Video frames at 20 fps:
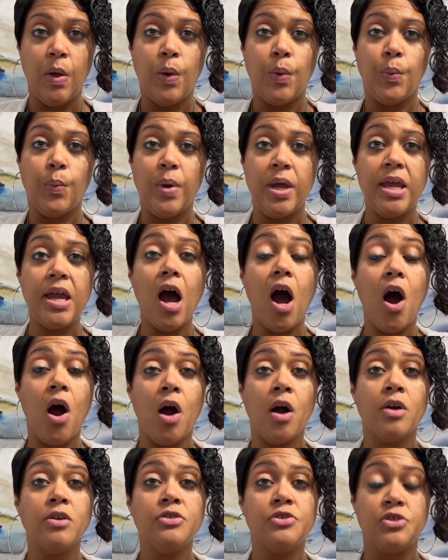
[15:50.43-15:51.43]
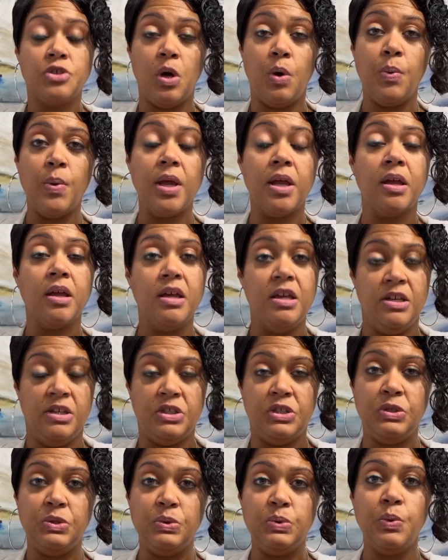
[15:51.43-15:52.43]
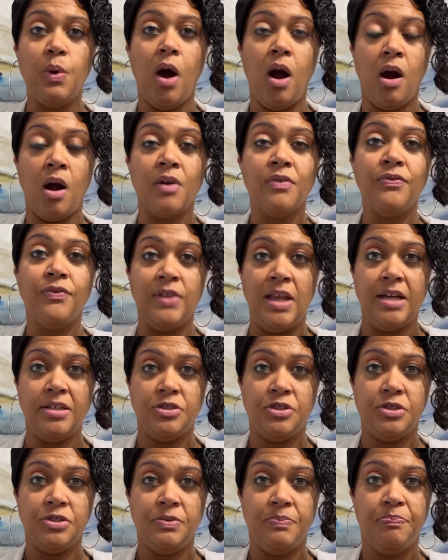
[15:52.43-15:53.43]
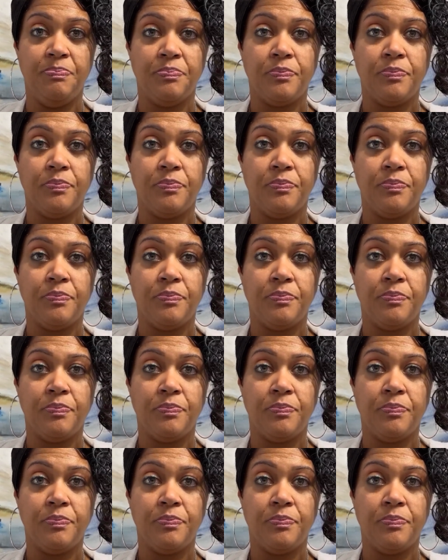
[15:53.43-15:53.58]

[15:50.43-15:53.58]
we are sowing into our flesh.